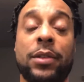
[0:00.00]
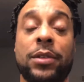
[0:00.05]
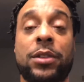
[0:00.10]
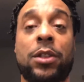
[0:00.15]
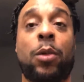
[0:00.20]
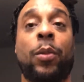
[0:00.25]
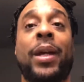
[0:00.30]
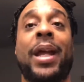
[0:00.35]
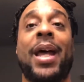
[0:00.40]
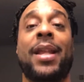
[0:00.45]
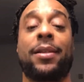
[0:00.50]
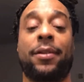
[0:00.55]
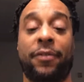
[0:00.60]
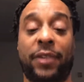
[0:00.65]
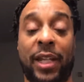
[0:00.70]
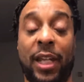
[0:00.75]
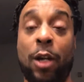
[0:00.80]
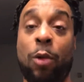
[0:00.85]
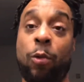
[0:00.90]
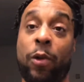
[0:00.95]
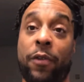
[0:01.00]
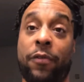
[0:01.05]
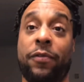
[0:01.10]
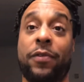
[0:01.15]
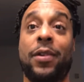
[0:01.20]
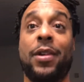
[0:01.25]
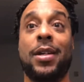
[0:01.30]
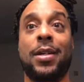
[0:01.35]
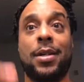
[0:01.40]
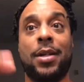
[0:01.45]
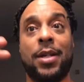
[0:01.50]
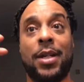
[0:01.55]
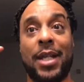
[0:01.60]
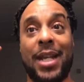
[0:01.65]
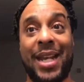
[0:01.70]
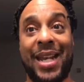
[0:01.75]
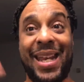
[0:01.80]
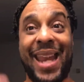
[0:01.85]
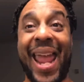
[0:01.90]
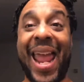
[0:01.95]
So we got to deal with
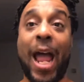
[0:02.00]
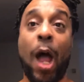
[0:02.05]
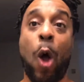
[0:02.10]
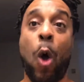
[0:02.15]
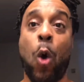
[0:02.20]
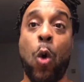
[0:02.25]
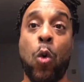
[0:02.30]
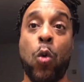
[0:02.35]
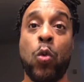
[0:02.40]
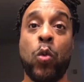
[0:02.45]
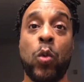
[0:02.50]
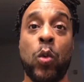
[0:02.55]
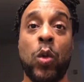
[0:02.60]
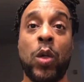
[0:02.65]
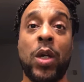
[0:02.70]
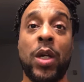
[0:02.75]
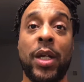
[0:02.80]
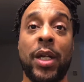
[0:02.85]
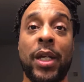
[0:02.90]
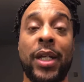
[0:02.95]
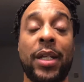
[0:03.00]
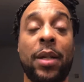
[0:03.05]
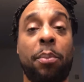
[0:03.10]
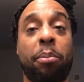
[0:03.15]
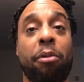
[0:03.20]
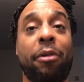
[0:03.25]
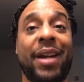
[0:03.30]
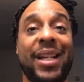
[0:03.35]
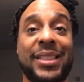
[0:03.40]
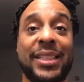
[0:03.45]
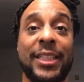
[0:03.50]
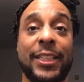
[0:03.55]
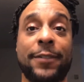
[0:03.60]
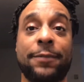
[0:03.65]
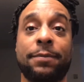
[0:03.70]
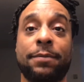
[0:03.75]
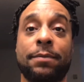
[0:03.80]
now, the present.